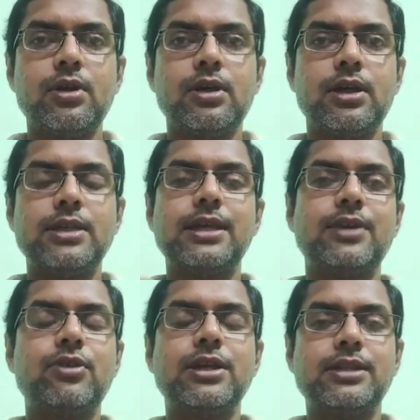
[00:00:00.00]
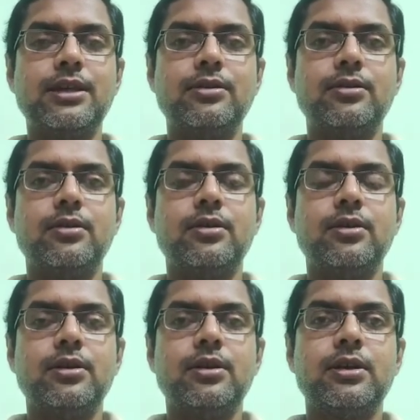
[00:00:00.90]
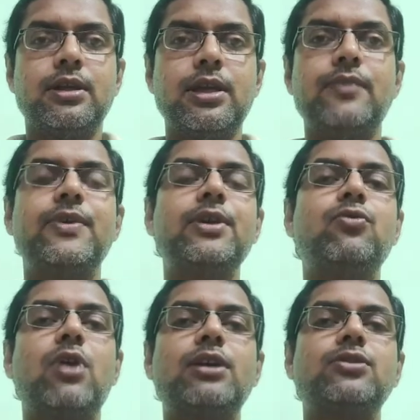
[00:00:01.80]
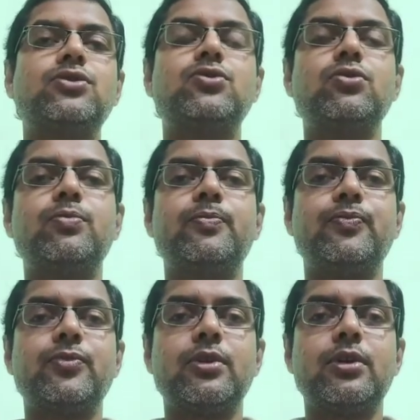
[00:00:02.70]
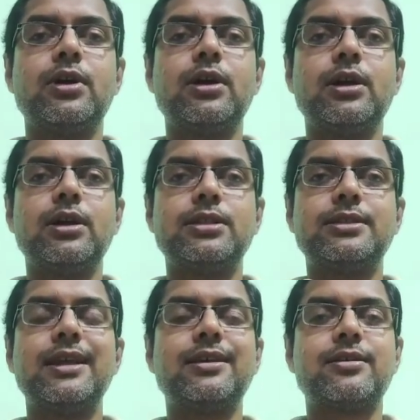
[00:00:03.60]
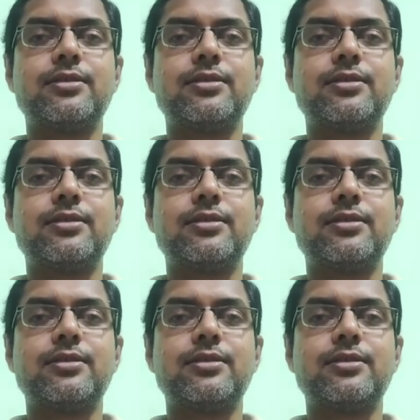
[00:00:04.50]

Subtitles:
his education, if he wants to check